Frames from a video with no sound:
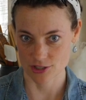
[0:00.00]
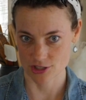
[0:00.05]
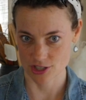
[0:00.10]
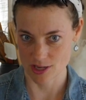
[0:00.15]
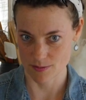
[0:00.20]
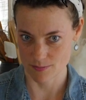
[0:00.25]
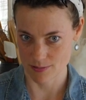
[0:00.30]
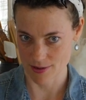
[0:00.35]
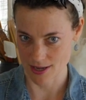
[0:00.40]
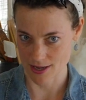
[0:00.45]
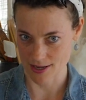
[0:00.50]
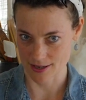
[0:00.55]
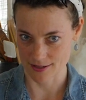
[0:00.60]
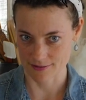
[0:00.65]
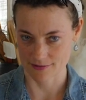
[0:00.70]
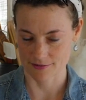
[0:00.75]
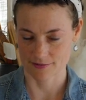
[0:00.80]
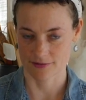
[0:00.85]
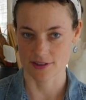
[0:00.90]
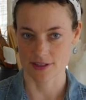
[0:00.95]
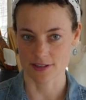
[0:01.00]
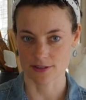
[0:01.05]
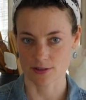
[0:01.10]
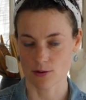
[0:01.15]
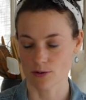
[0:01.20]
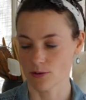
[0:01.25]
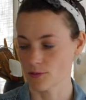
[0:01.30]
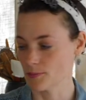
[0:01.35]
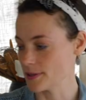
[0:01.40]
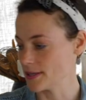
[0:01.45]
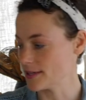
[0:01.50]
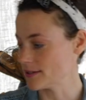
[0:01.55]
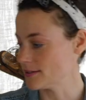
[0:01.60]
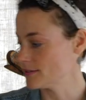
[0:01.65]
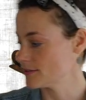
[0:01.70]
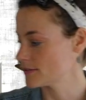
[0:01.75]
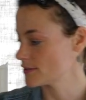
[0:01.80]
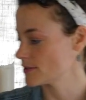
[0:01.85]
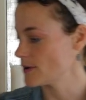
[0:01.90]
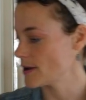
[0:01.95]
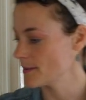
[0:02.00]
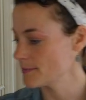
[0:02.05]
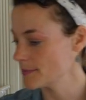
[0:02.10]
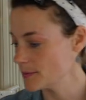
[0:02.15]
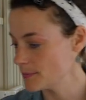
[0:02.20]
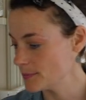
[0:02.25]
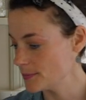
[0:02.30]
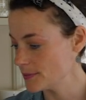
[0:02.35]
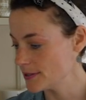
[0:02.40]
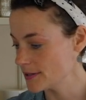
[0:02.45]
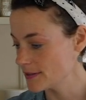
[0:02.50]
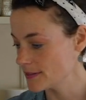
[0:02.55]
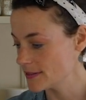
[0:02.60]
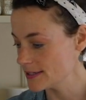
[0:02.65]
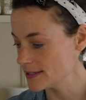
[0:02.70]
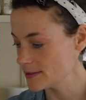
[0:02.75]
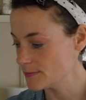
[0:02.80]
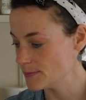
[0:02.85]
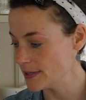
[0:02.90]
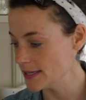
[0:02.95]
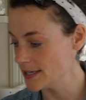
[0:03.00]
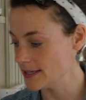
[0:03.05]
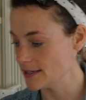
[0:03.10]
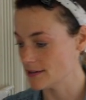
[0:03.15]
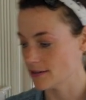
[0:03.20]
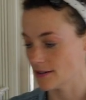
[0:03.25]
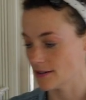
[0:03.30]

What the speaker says: sheet pan for this whole meal. So I'm gonna put this beet